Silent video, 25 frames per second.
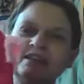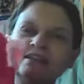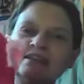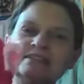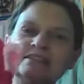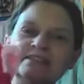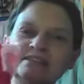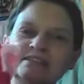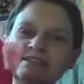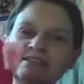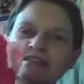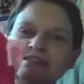
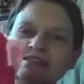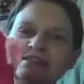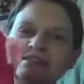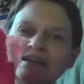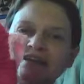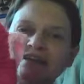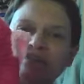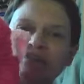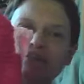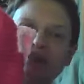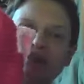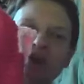This is
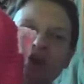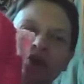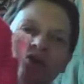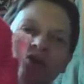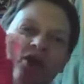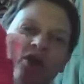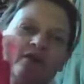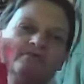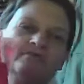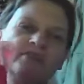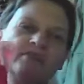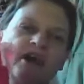it. So
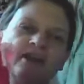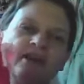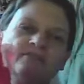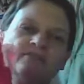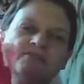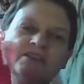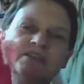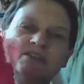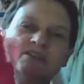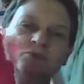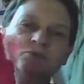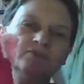I've got
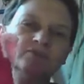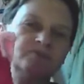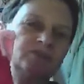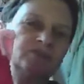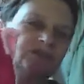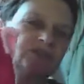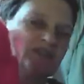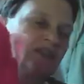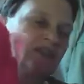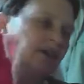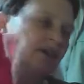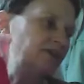this one
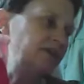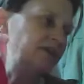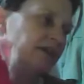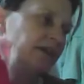for sale